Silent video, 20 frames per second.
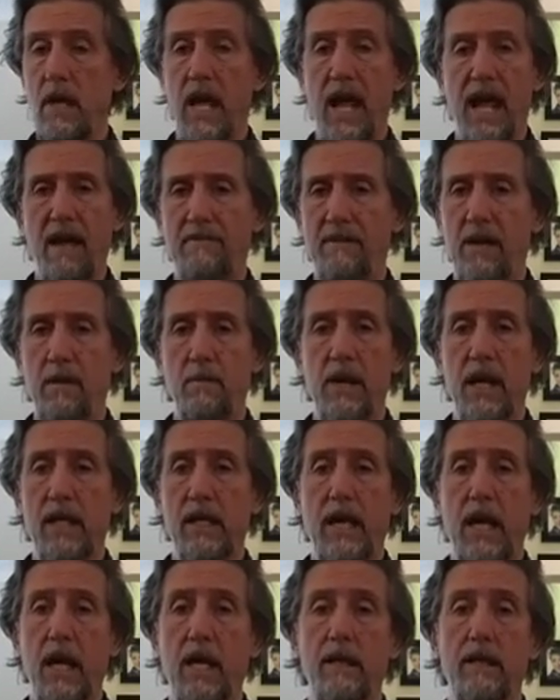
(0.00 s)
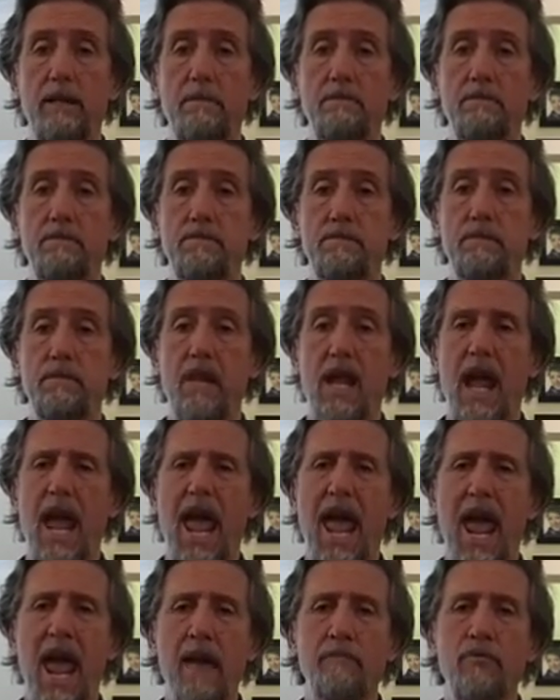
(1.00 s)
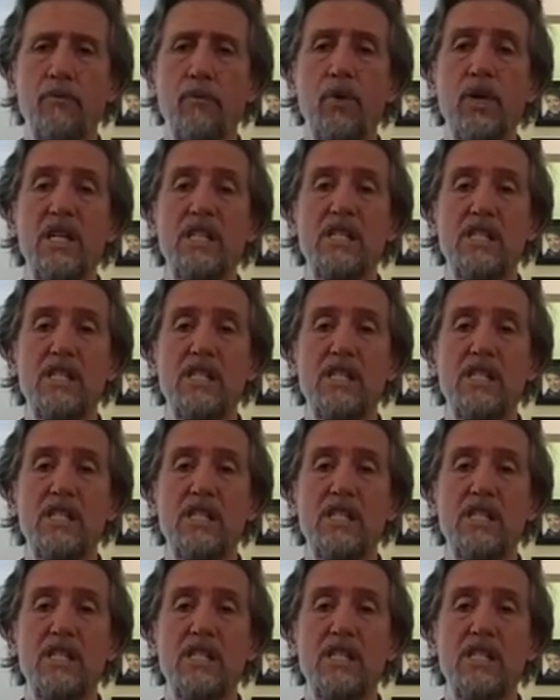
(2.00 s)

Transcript: Heavily medicated. Every